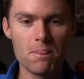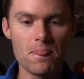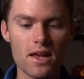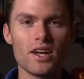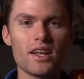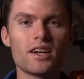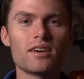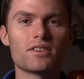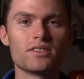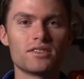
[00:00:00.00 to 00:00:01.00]
So now that
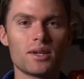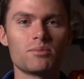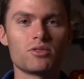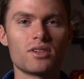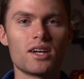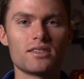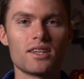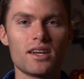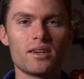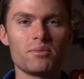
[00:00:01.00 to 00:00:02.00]
I've conceptualized
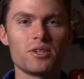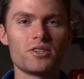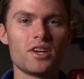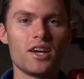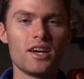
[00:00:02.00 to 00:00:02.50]
that image,